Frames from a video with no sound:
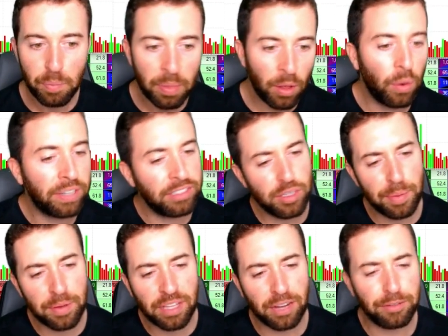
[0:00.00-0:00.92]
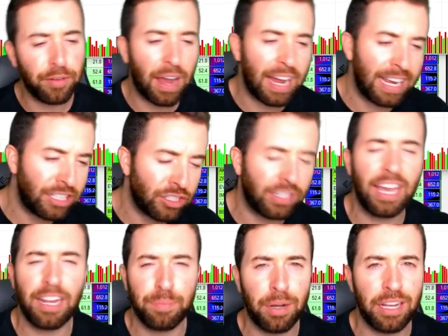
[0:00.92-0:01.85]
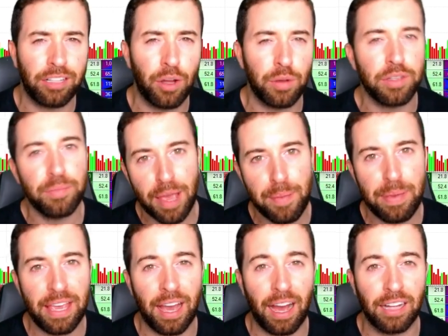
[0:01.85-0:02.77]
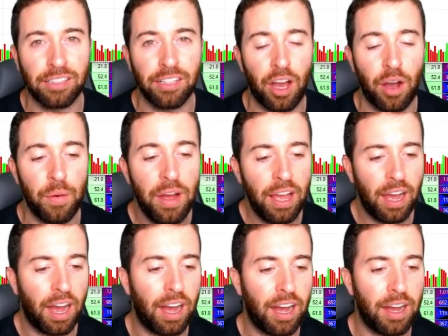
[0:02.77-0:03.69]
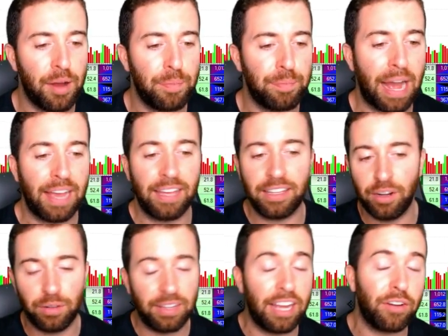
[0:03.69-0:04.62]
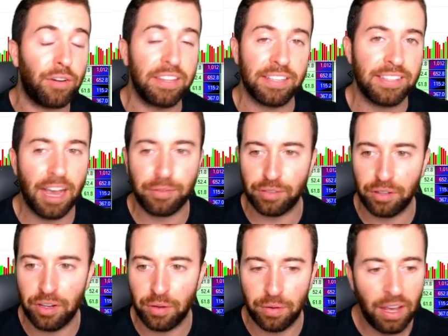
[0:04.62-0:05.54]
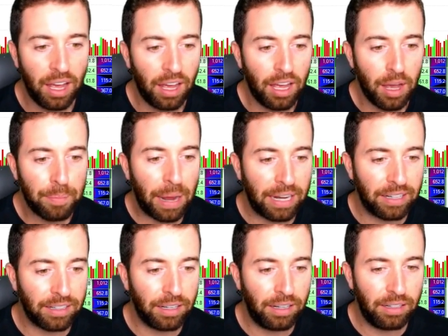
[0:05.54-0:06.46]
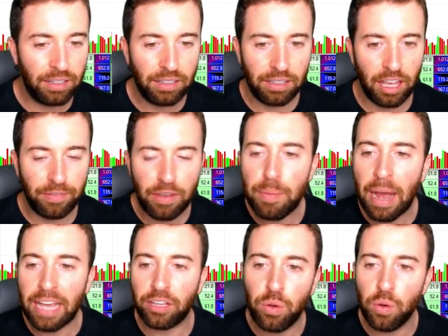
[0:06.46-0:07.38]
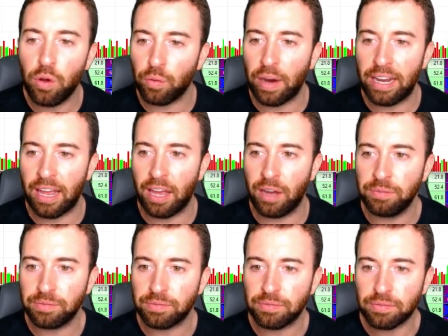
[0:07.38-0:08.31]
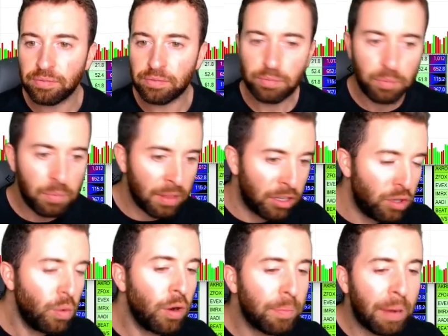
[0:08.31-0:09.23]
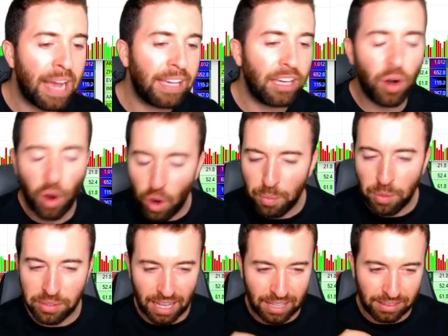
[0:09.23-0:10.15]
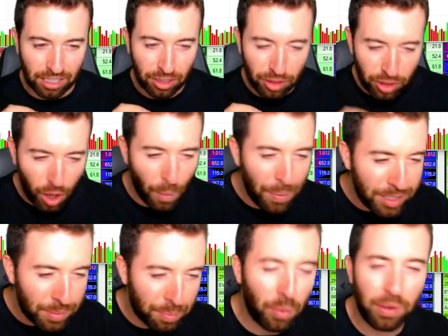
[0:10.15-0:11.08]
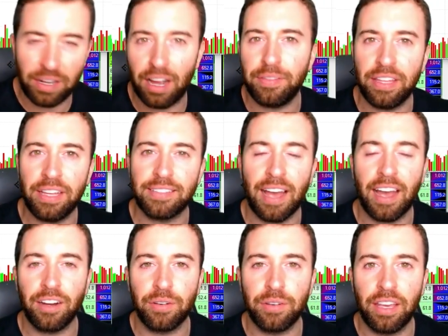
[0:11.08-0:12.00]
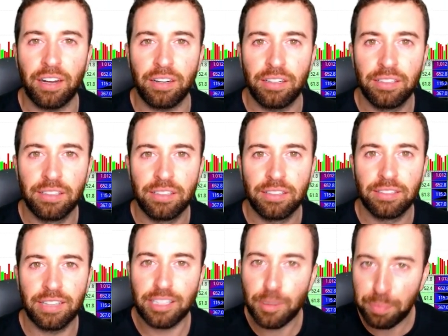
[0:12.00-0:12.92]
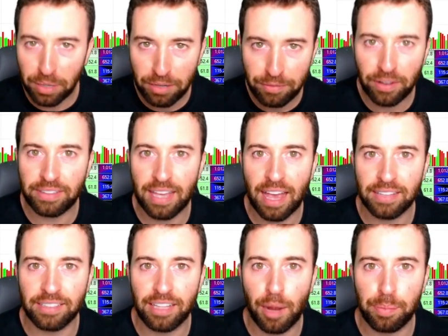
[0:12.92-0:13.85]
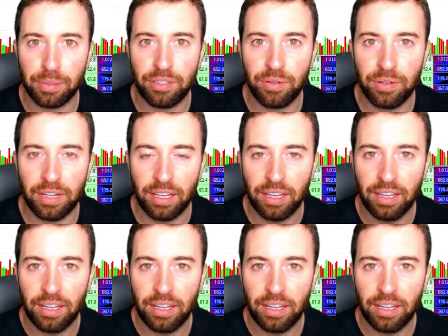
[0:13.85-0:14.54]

It was on Friday, getting pretty close. Maybe a low later on this afternoon. But if you buy Google right now, you are buying it almost at the lowest point of the entire year. That's a pretty fantastic opportunity.